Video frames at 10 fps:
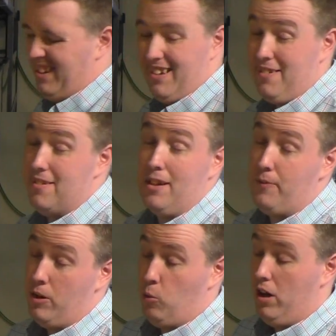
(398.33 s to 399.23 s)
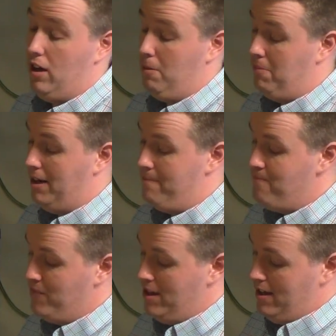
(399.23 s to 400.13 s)
It doesn't stick very well, but
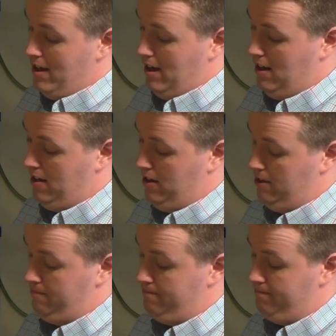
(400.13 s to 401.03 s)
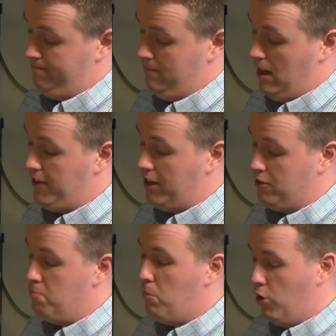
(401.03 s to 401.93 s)
I think
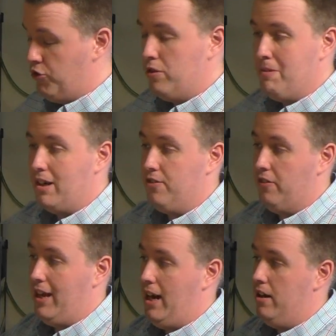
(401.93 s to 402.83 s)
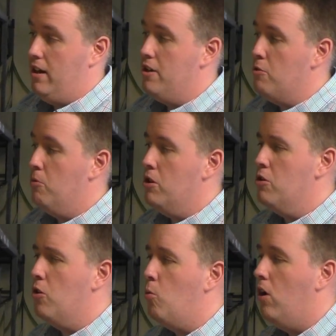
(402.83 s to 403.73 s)
it's mostly because of that. And you
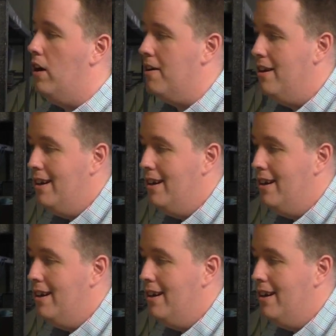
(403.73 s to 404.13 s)
don't want